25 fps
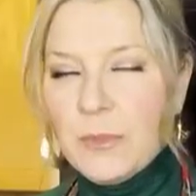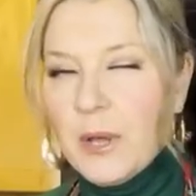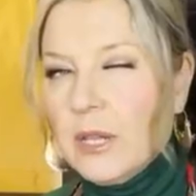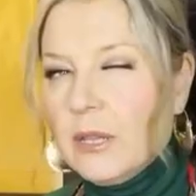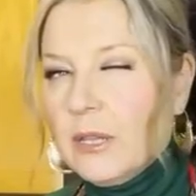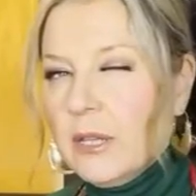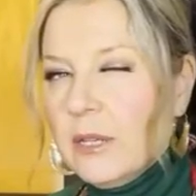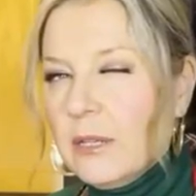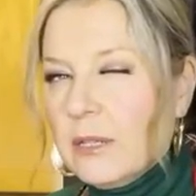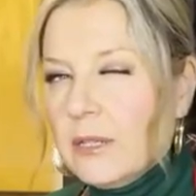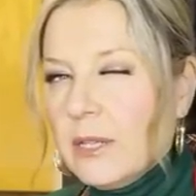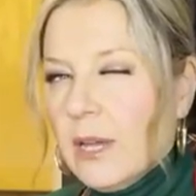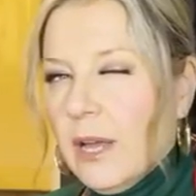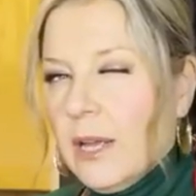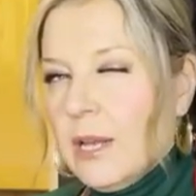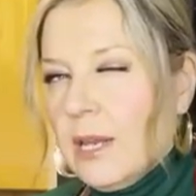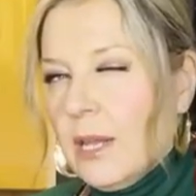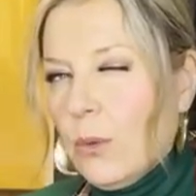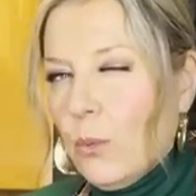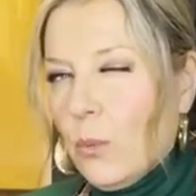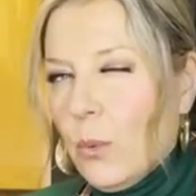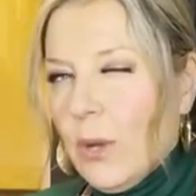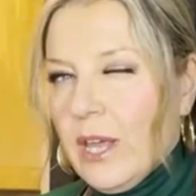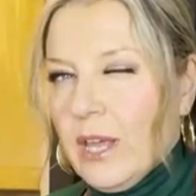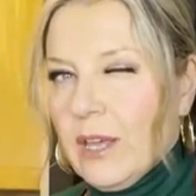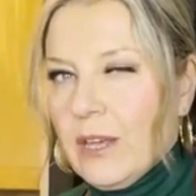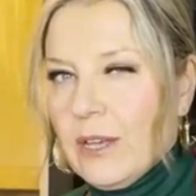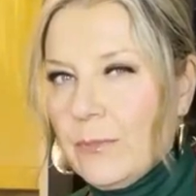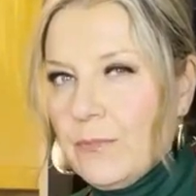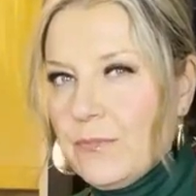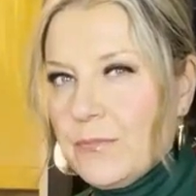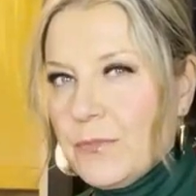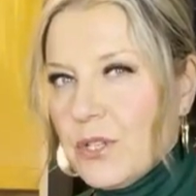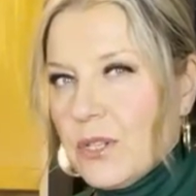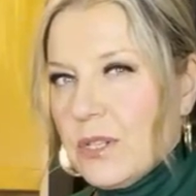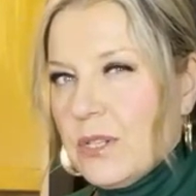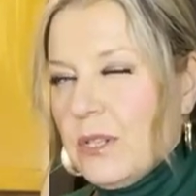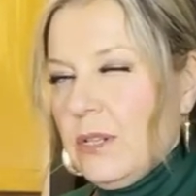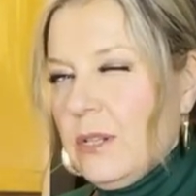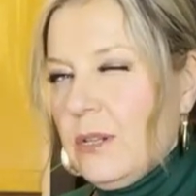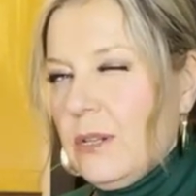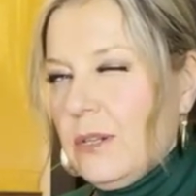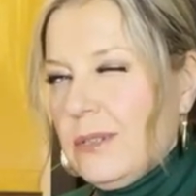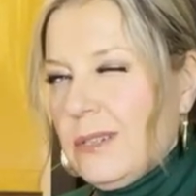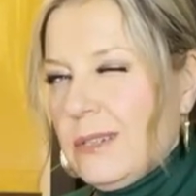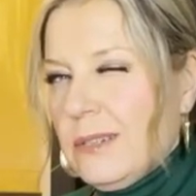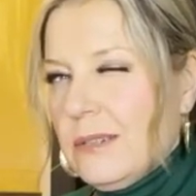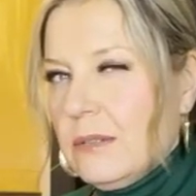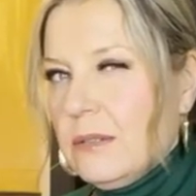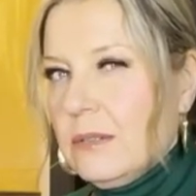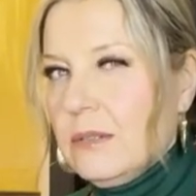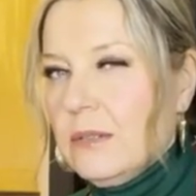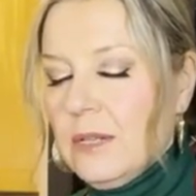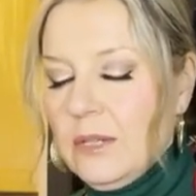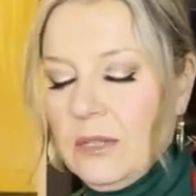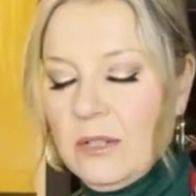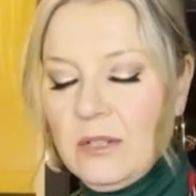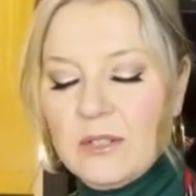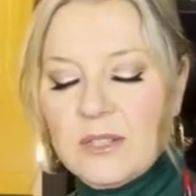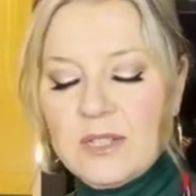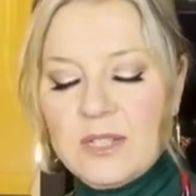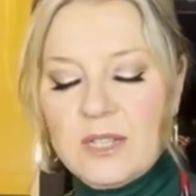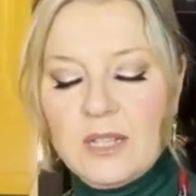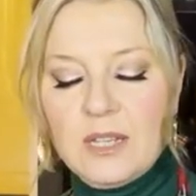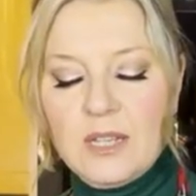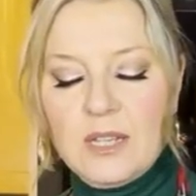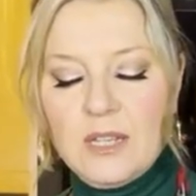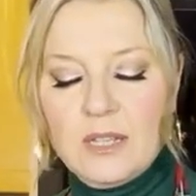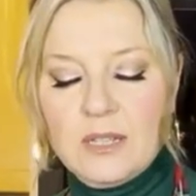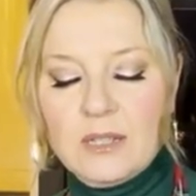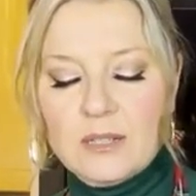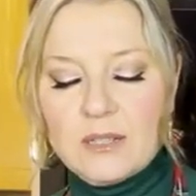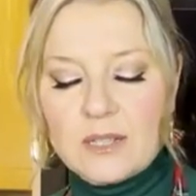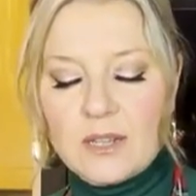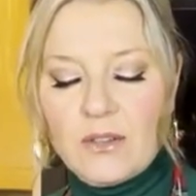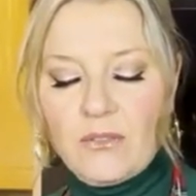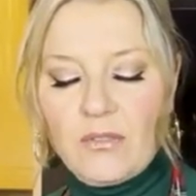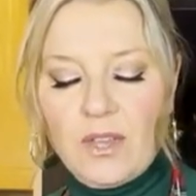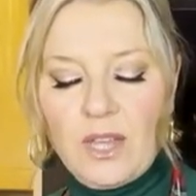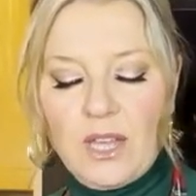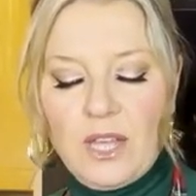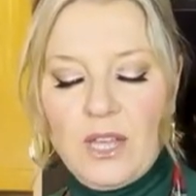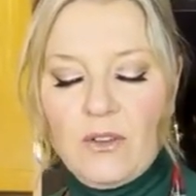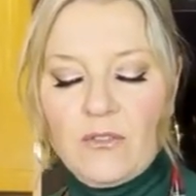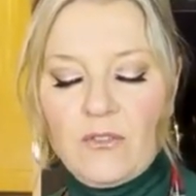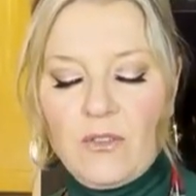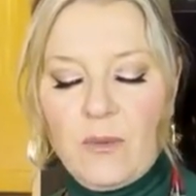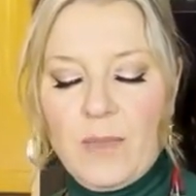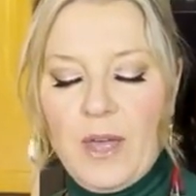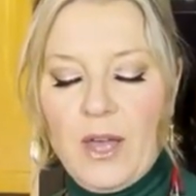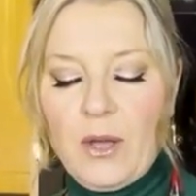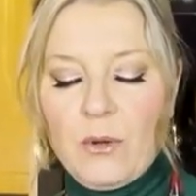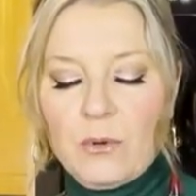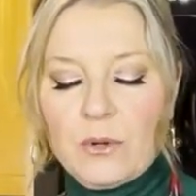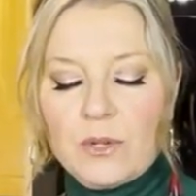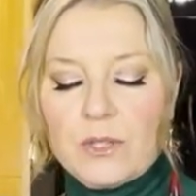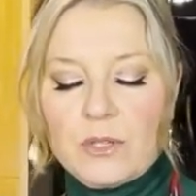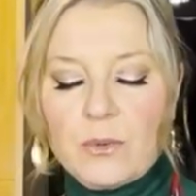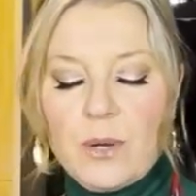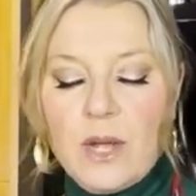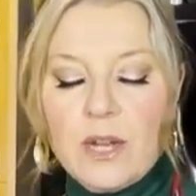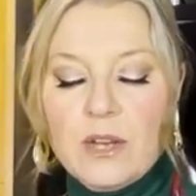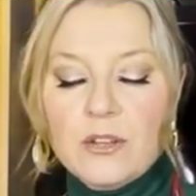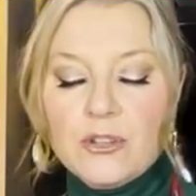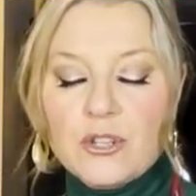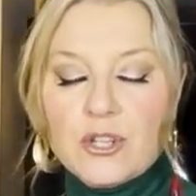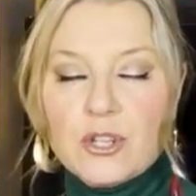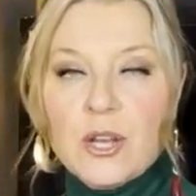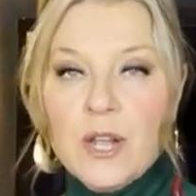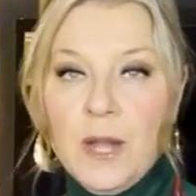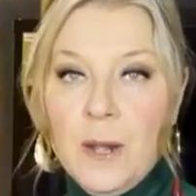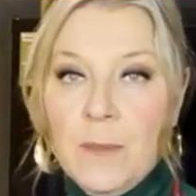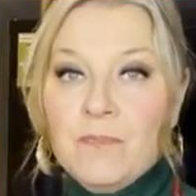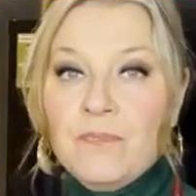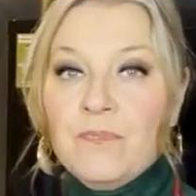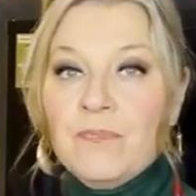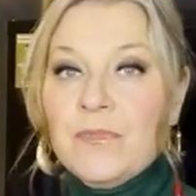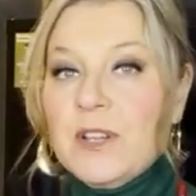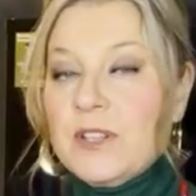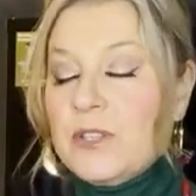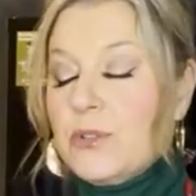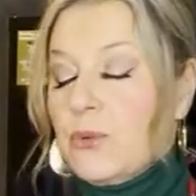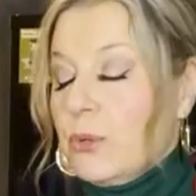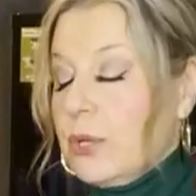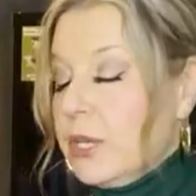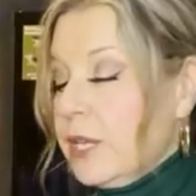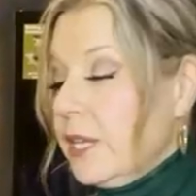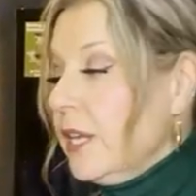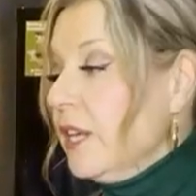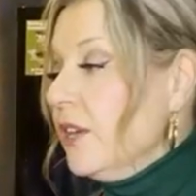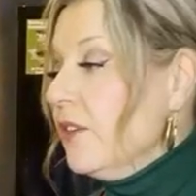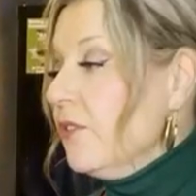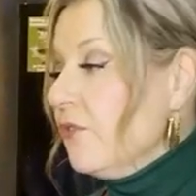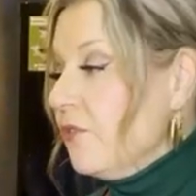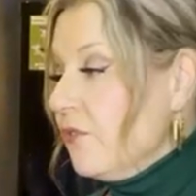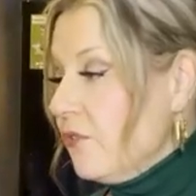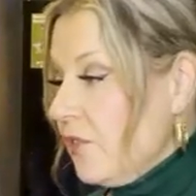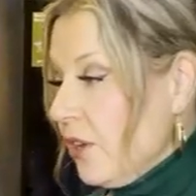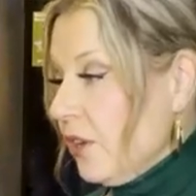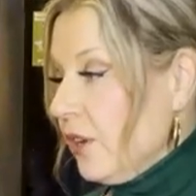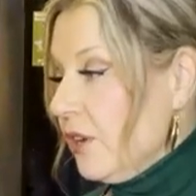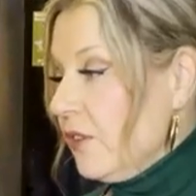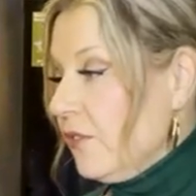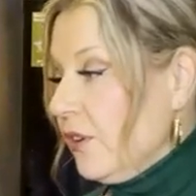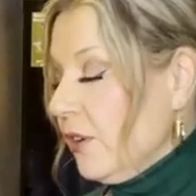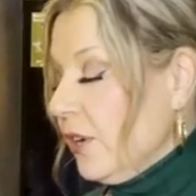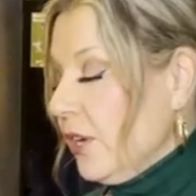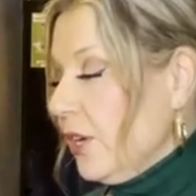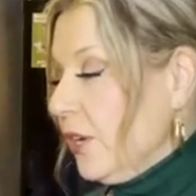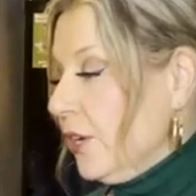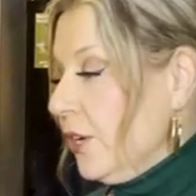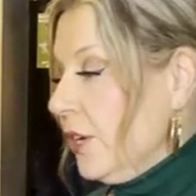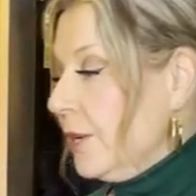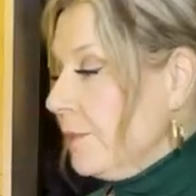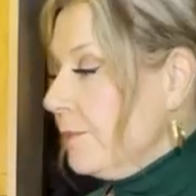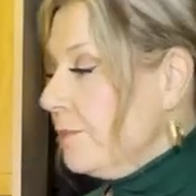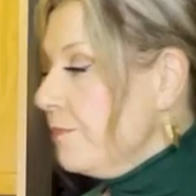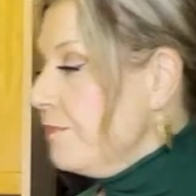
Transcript: a little tiny wink, just a little, a little tease of heat from that horseradish. That's really very, very good.